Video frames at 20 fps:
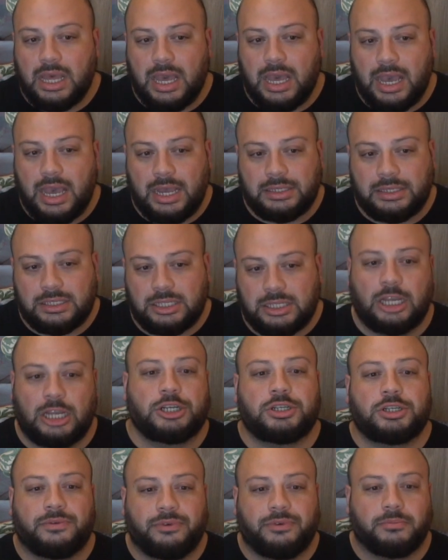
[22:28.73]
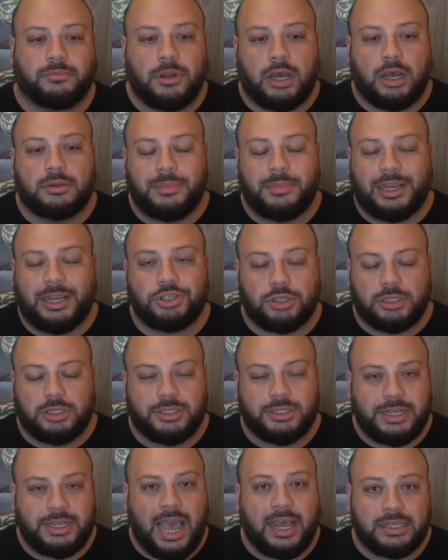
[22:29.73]
and slashing from non-magical
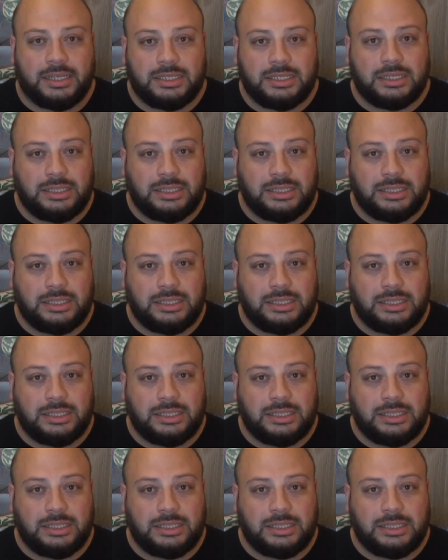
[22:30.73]
attacks.